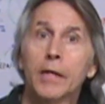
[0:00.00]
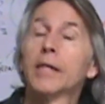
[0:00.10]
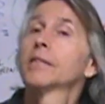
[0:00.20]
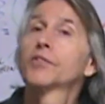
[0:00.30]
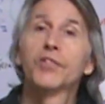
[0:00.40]

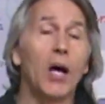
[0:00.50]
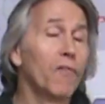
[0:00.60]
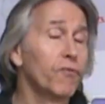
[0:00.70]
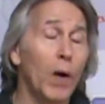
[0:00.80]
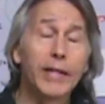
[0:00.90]
It is
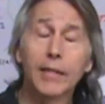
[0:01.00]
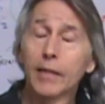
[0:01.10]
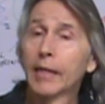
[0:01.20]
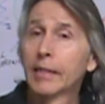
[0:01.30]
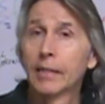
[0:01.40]

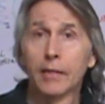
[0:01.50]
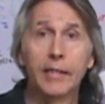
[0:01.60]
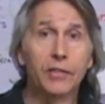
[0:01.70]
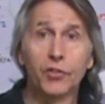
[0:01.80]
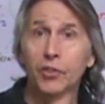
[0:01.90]
self-regulating,
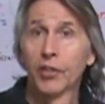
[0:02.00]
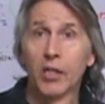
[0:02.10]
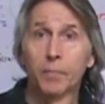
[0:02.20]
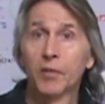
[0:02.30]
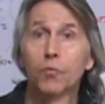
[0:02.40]
ladies and
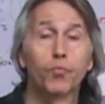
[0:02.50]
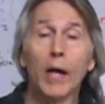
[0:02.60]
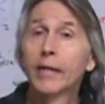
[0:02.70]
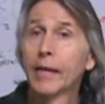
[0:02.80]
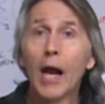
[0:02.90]
gentlemen.
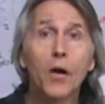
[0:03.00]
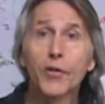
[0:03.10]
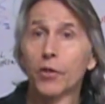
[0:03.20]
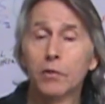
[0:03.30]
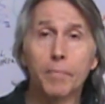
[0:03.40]
Right now,
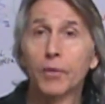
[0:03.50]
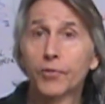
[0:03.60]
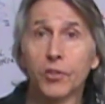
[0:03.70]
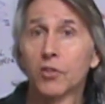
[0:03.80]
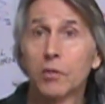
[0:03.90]
your immune
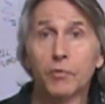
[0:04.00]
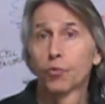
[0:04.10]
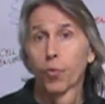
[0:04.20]
system is